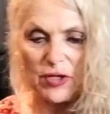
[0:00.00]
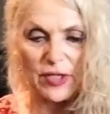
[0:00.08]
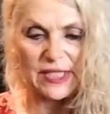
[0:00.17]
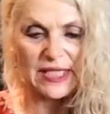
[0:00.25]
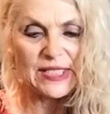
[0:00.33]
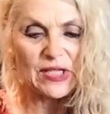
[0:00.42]
because
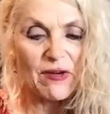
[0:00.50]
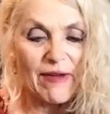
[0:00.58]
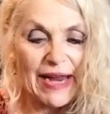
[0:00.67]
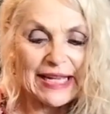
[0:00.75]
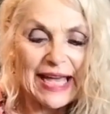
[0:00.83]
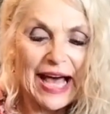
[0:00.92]
it is a
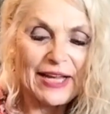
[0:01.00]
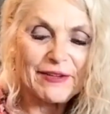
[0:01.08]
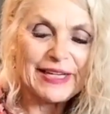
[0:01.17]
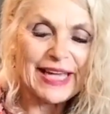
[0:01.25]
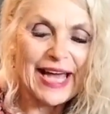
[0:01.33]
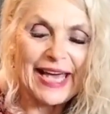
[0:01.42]
great
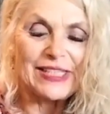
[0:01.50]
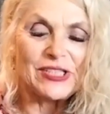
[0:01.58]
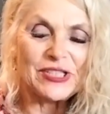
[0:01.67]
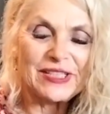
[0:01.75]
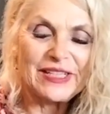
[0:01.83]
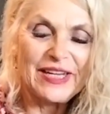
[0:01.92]
colouring aid,
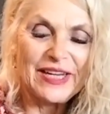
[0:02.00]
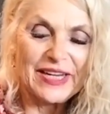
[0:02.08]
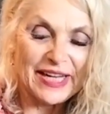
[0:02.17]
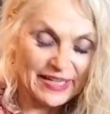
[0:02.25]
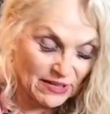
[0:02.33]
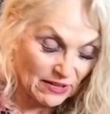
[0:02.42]

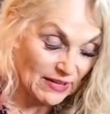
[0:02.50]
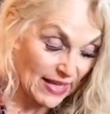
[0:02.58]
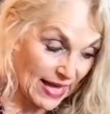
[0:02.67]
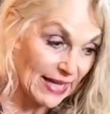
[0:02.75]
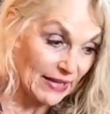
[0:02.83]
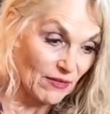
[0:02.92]
and it'll
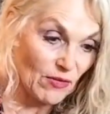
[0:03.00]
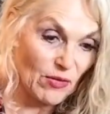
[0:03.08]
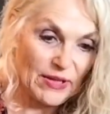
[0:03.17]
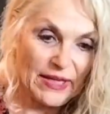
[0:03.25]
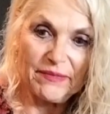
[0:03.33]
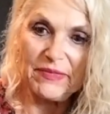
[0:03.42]
colour
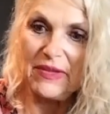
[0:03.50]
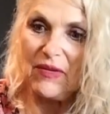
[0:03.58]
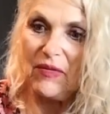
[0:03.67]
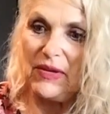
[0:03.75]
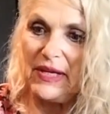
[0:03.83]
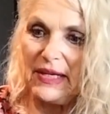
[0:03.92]
all
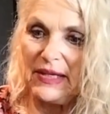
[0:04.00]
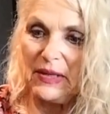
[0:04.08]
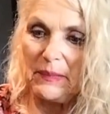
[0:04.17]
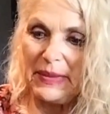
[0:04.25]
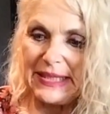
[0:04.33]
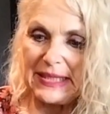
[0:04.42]
your little
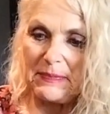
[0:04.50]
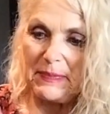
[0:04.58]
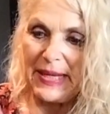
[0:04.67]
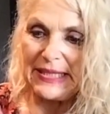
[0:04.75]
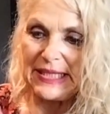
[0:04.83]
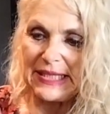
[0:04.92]
bits and
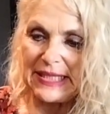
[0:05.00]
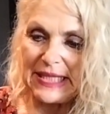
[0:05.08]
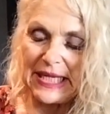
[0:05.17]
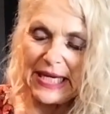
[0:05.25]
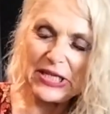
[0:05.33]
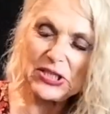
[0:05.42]
pieces in
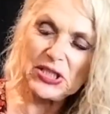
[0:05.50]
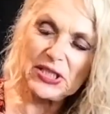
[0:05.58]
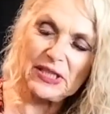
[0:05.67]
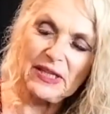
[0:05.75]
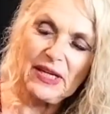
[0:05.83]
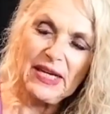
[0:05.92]
your
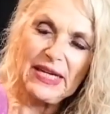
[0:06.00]
kitchen.